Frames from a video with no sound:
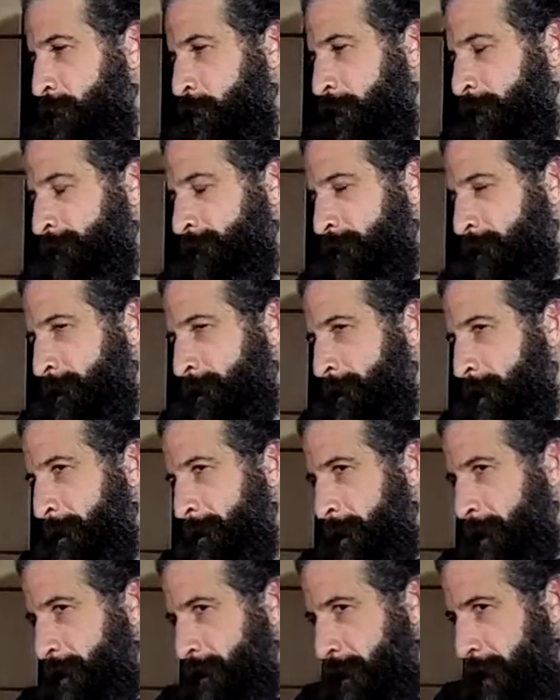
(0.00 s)
boyfriend that my
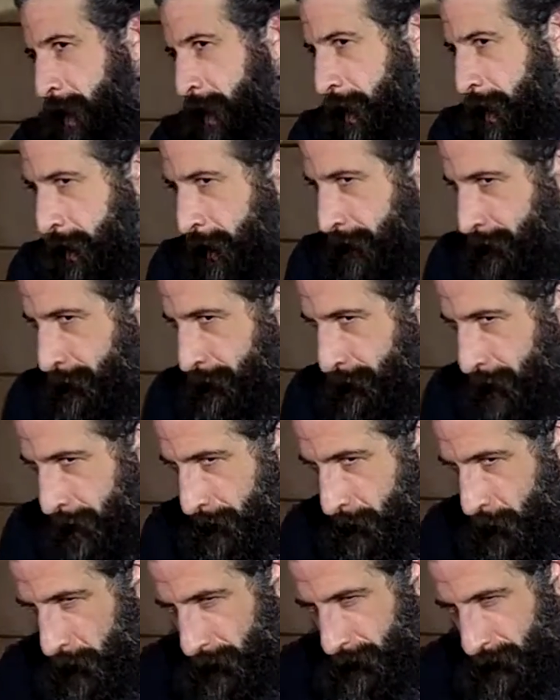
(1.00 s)
mother had, I
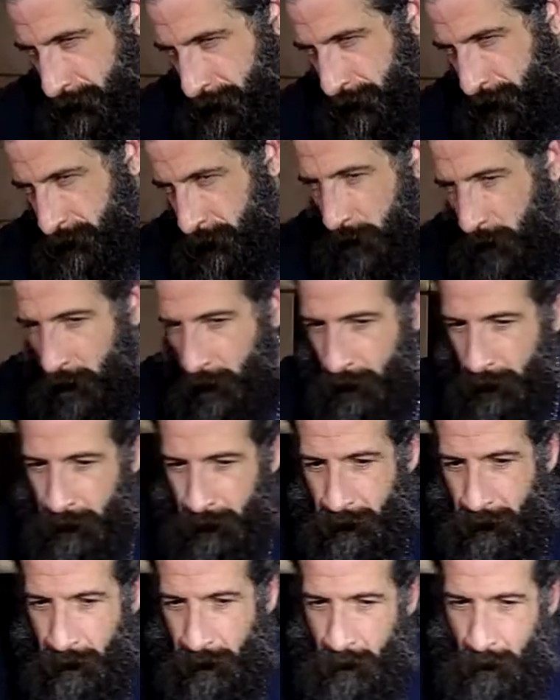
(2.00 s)
remember. And this is
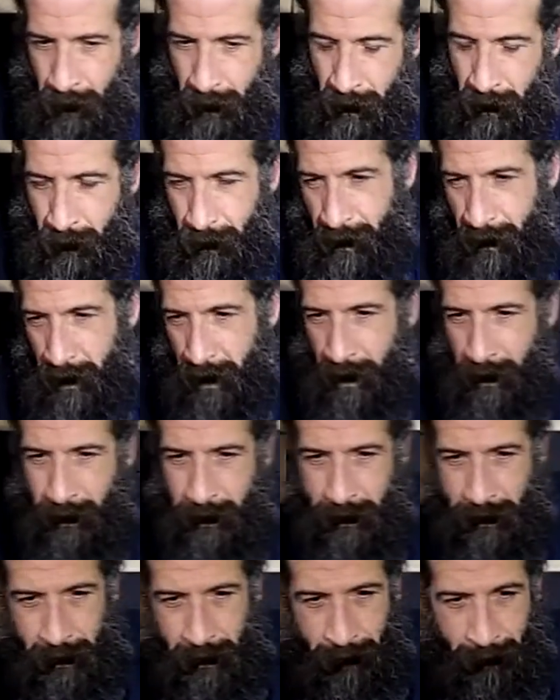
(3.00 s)
all, between the
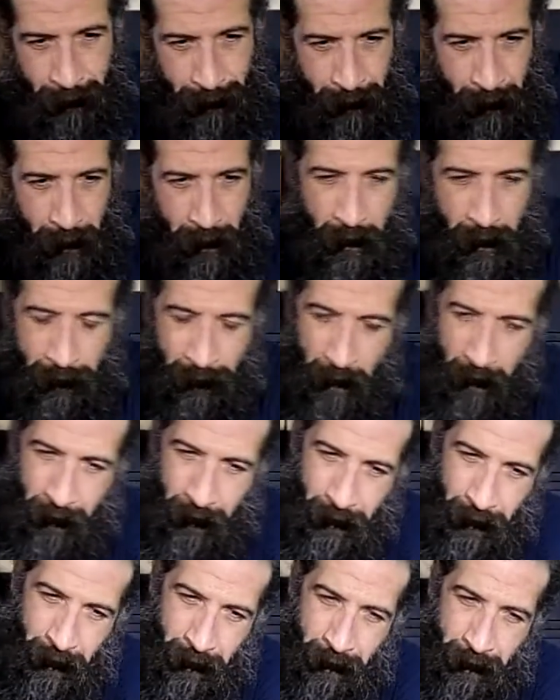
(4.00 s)
ages of I
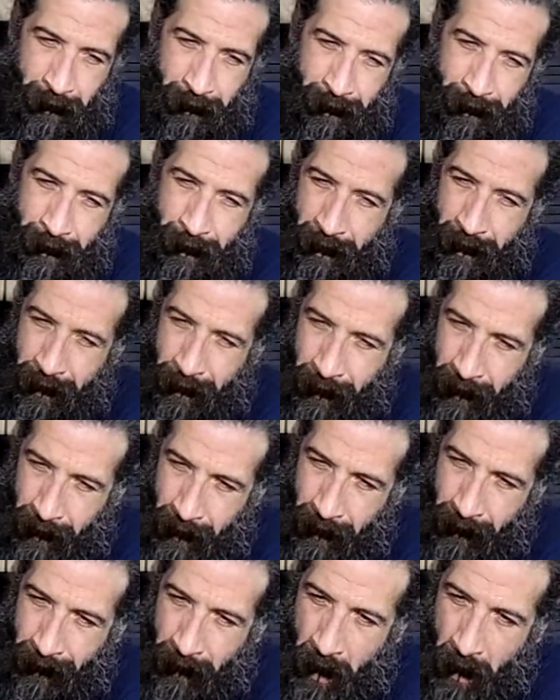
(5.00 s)
would
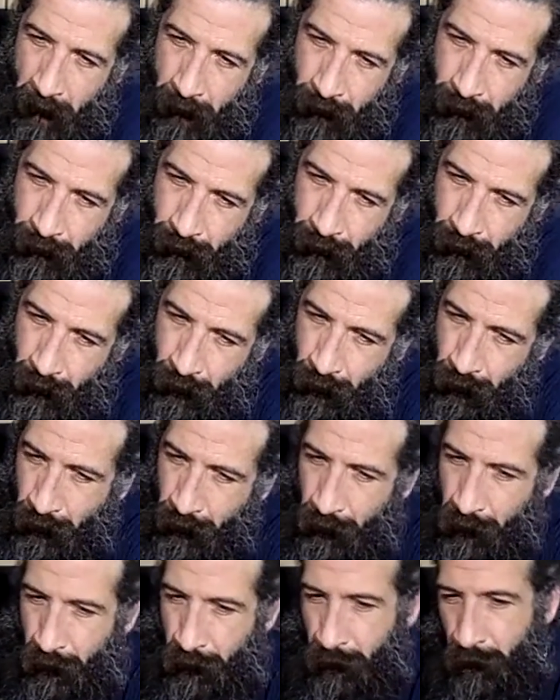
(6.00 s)
think about
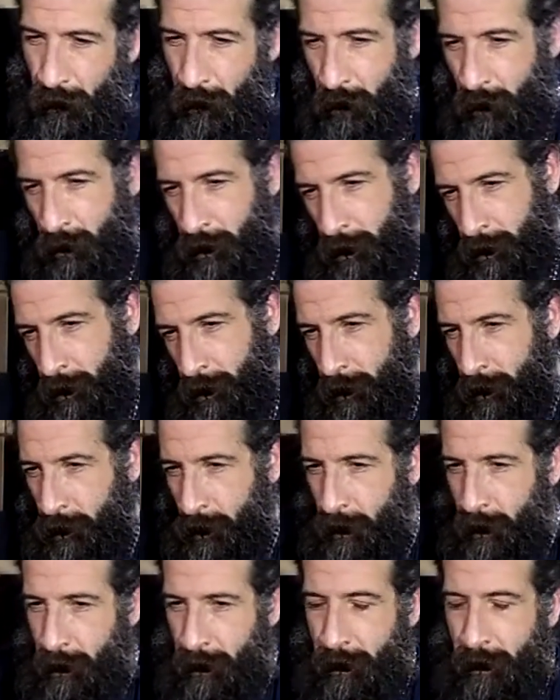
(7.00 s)
2
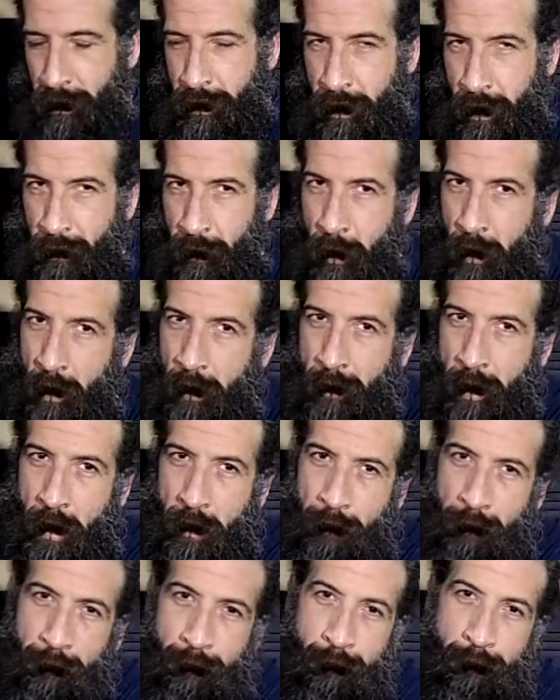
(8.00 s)
to somewhere
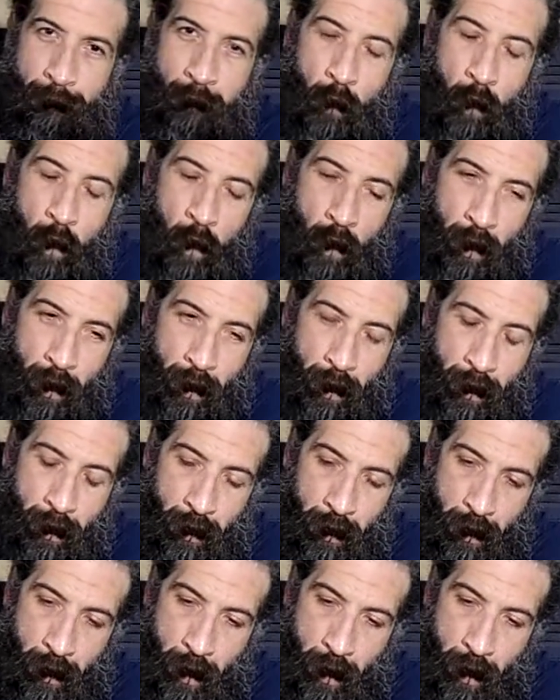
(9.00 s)
around 4.